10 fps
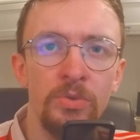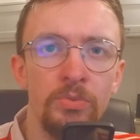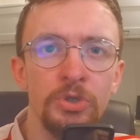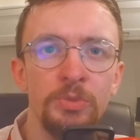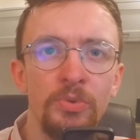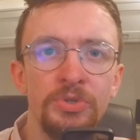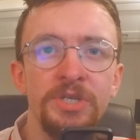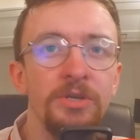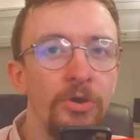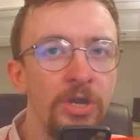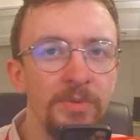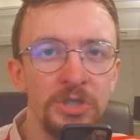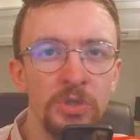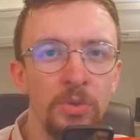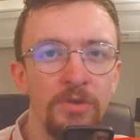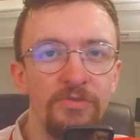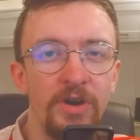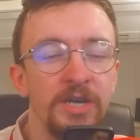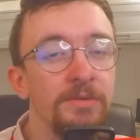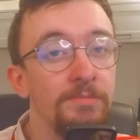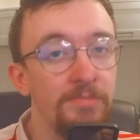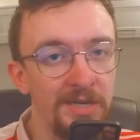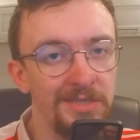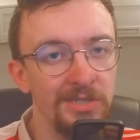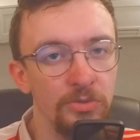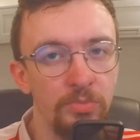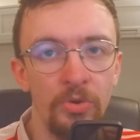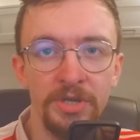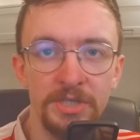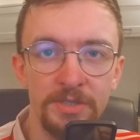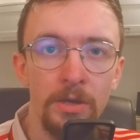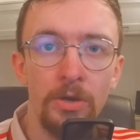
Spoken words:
while Sporting only managed to qualify by a single point.